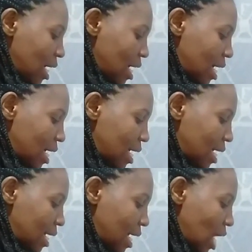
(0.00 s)

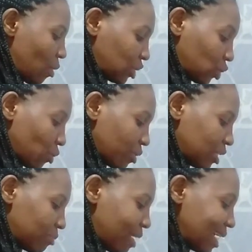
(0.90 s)
our
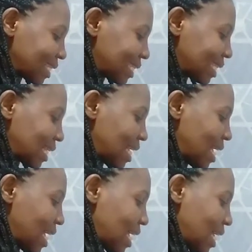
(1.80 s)
storage bags,
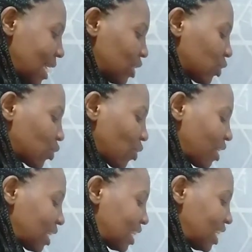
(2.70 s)
so
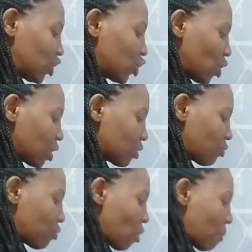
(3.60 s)
that they don't
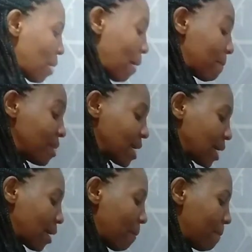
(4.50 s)
form a big
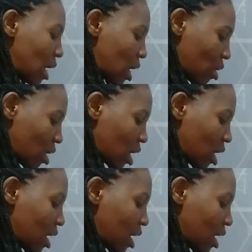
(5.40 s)
block.